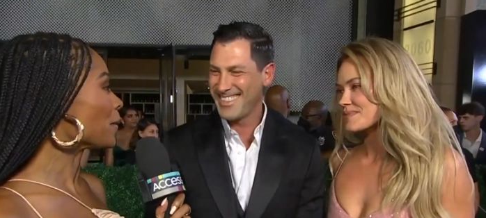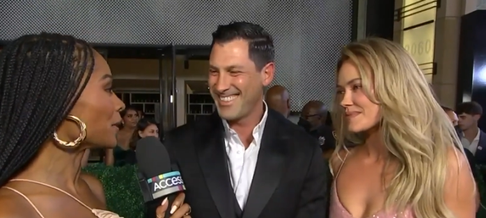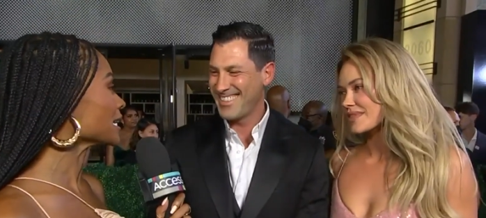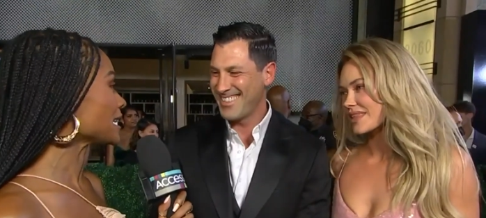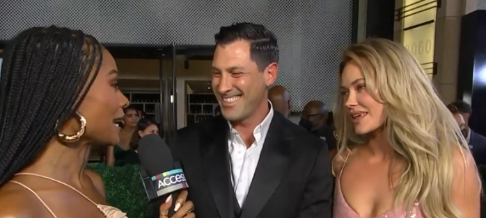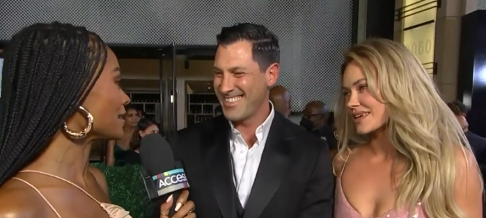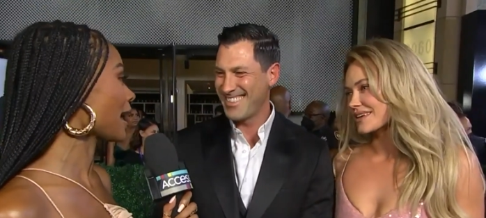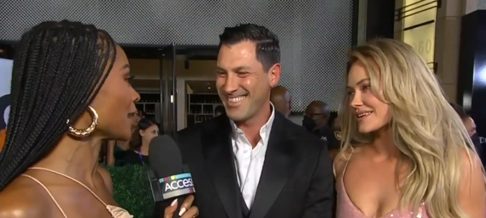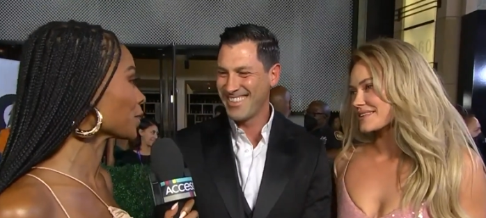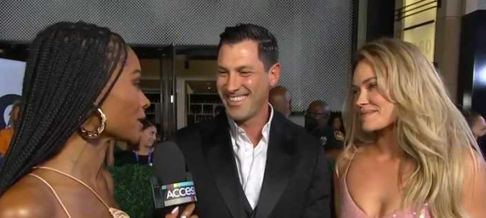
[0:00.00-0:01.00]
Speaker 1: epic date
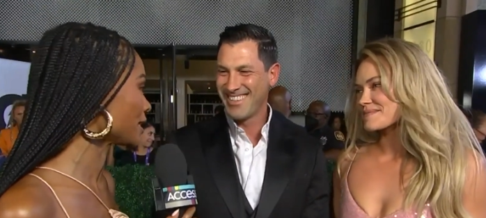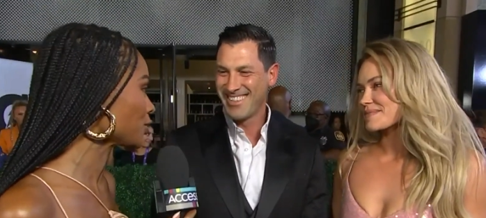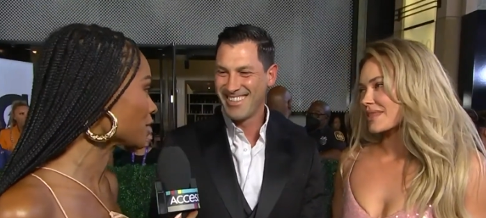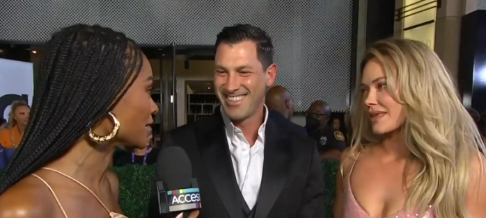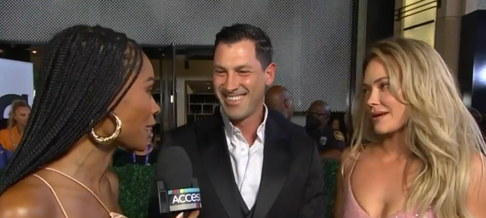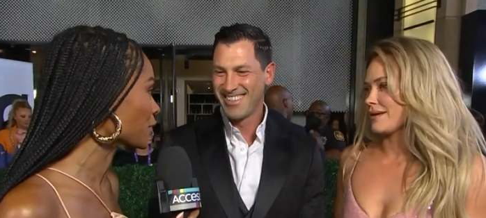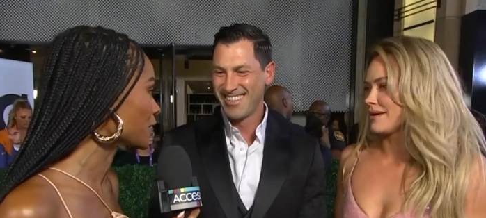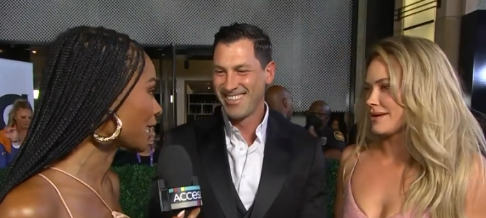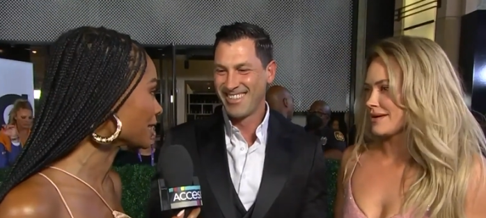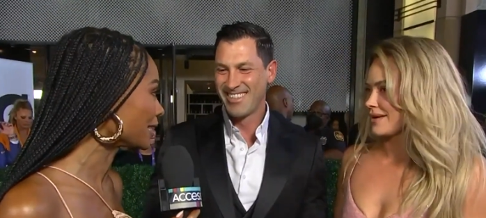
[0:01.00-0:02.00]
night or is this just
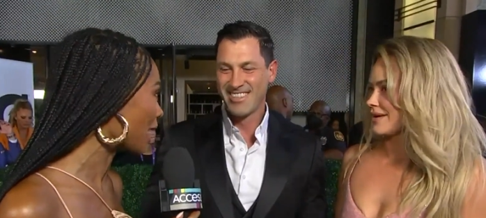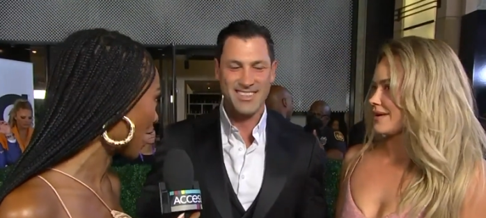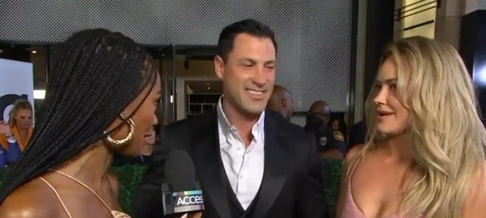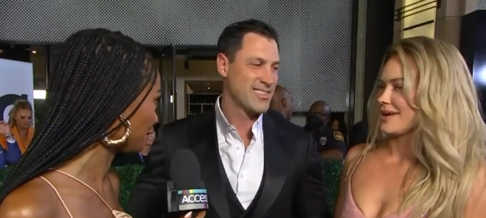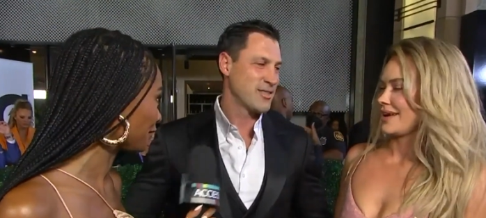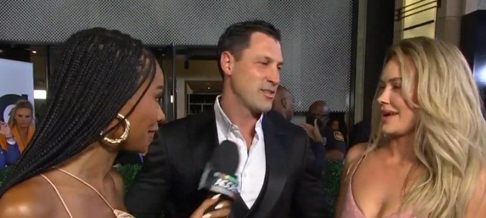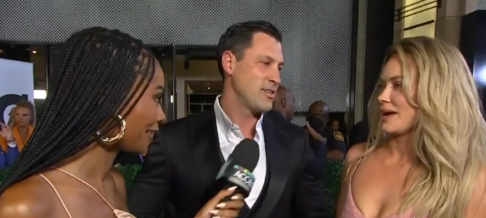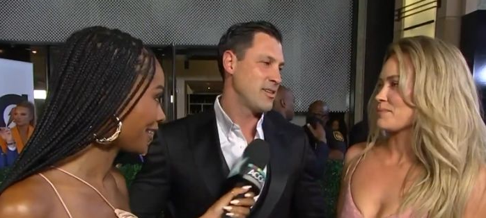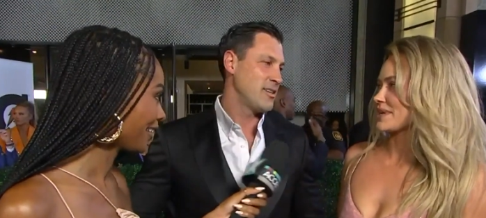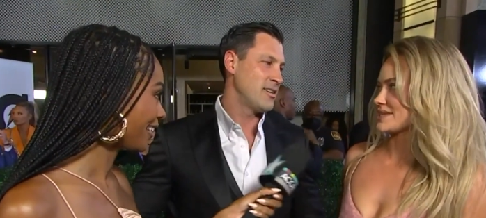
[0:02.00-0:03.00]
another day in the life?
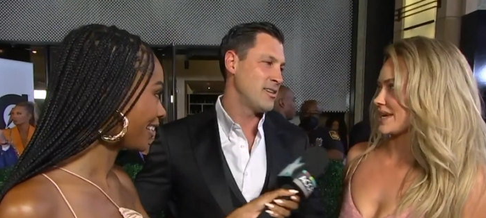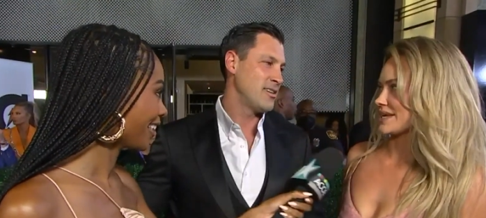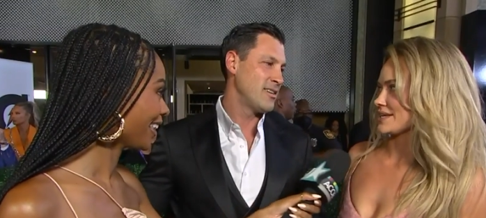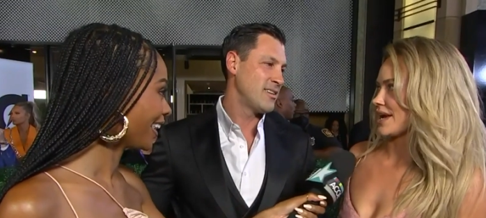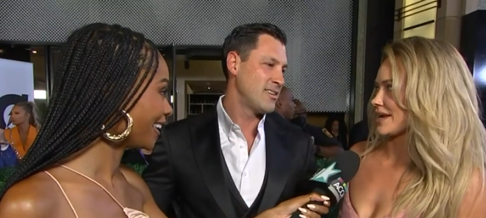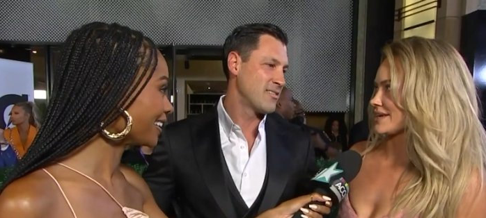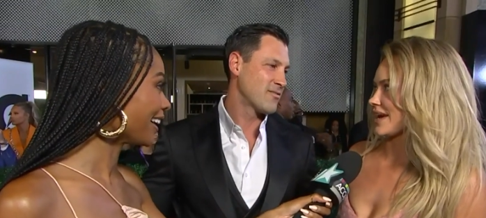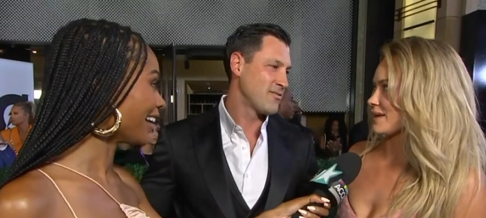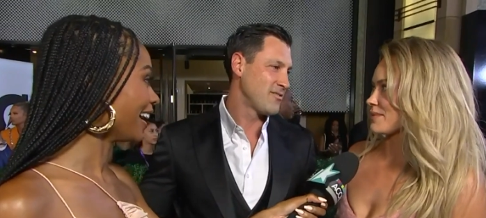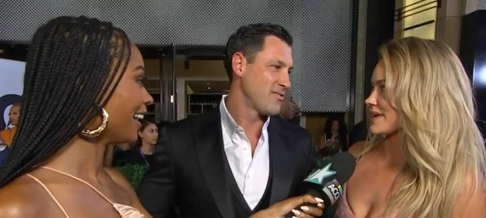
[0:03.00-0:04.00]
Speaker 2: Epic date night.
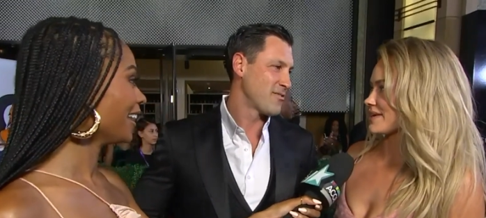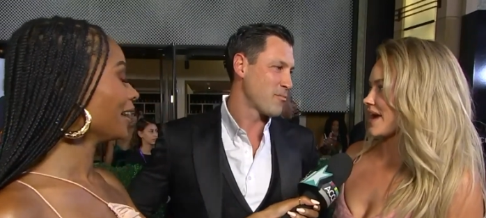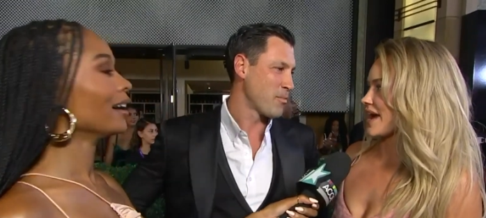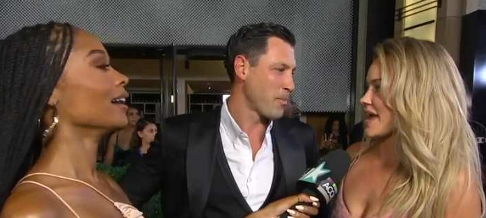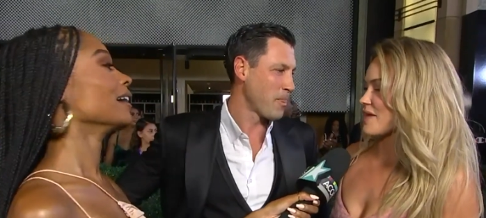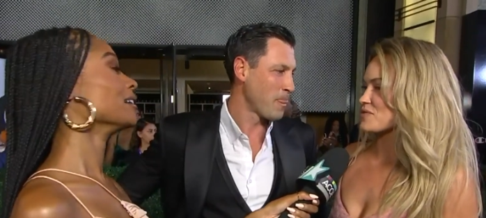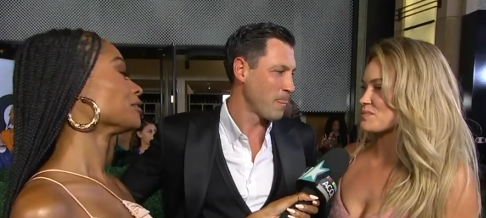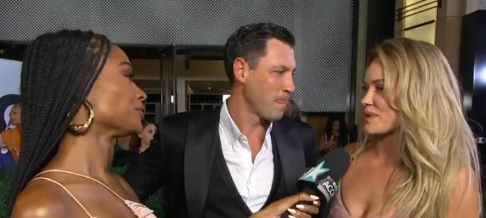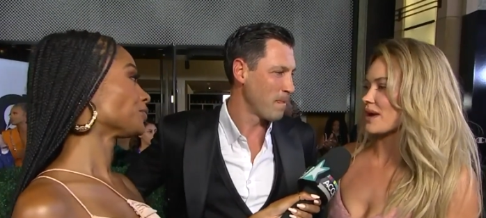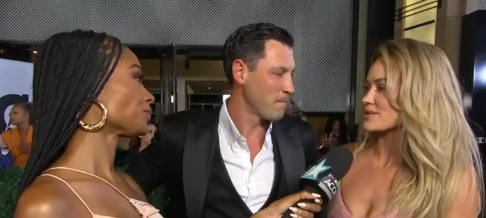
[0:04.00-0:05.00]
I mean, I
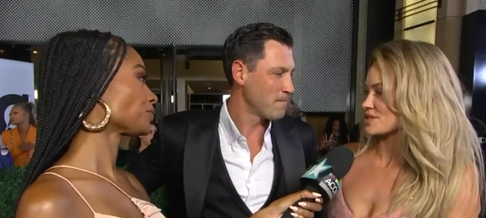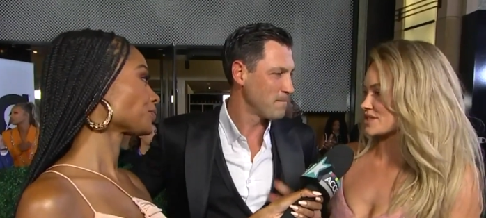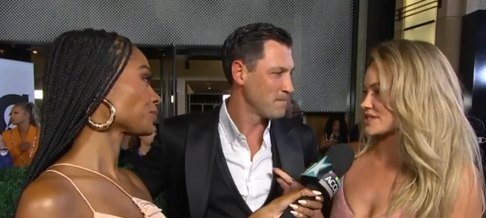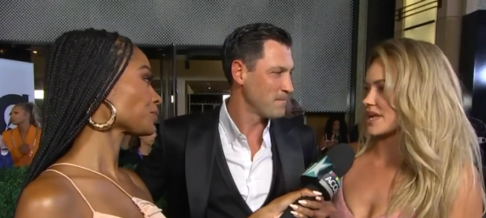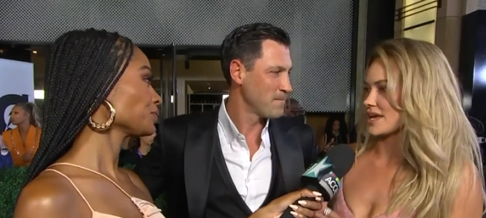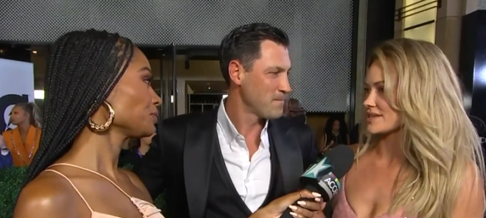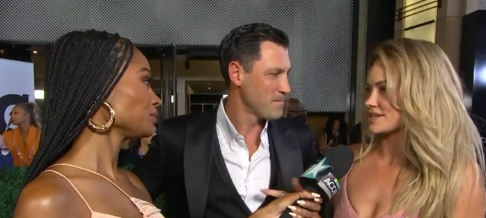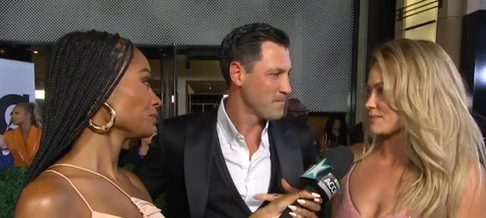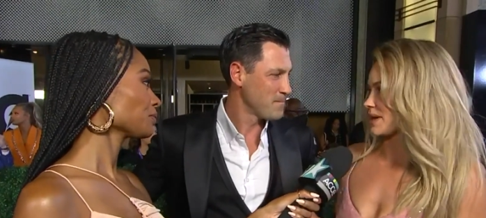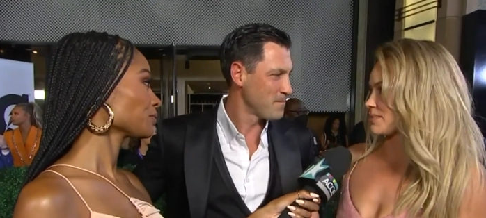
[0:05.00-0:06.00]
haven't. I was just saying
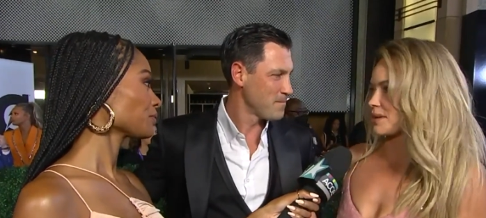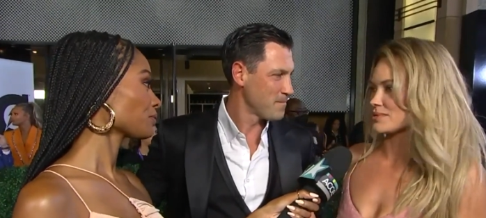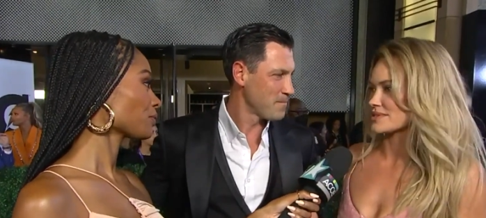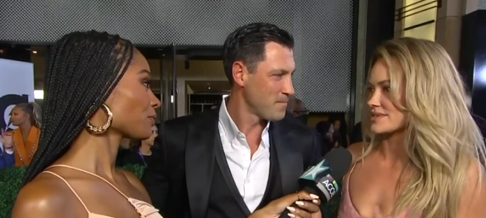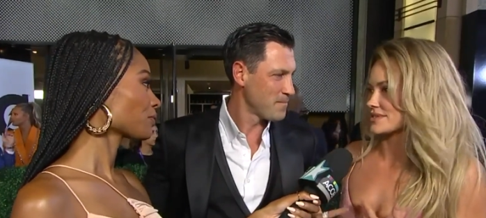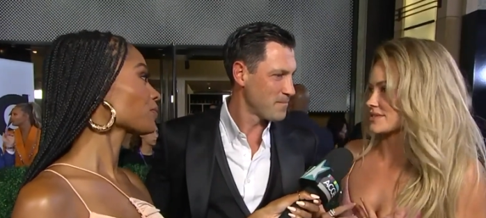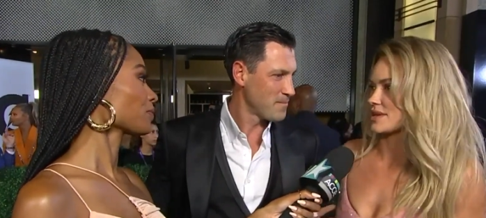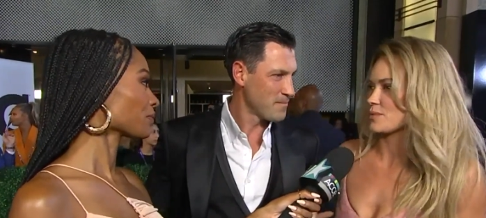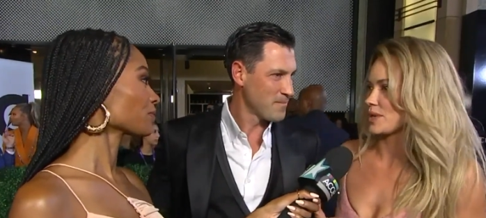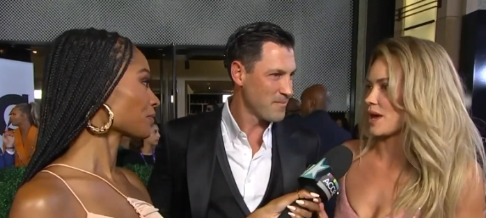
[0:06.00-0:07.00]
to my
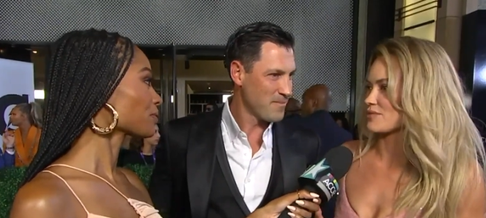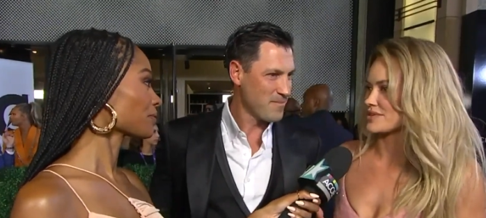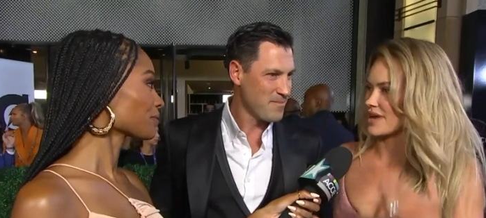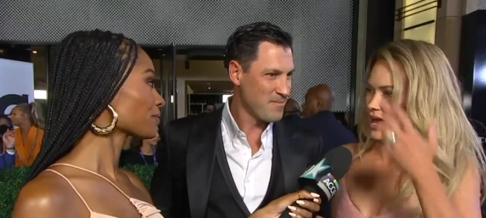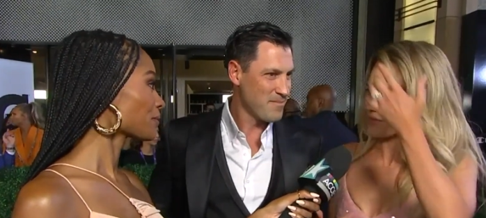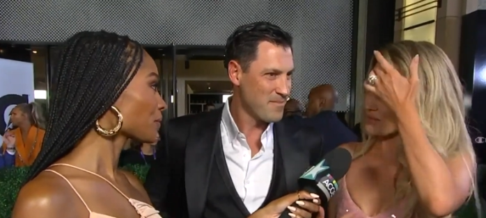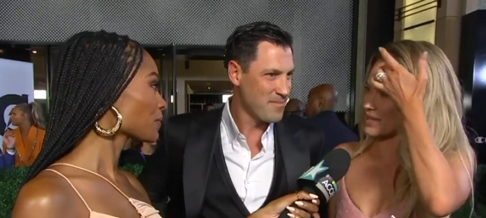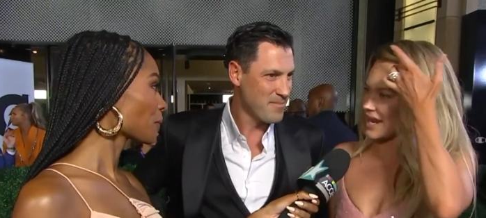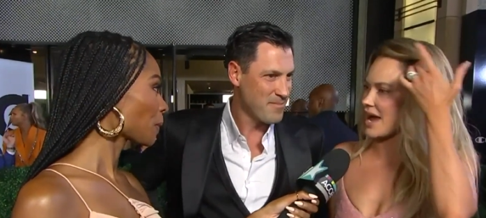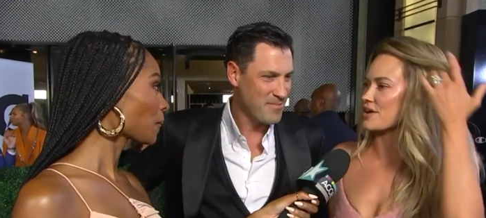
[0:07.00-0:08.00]
publicist, like we haven't. I
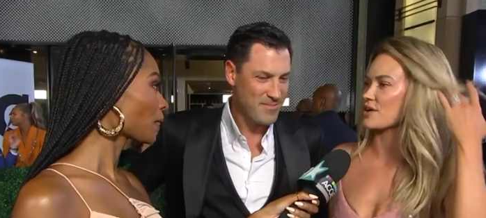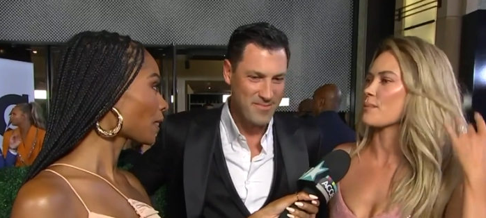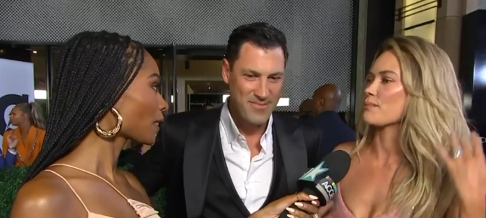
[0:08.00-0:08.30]
haven't been out on a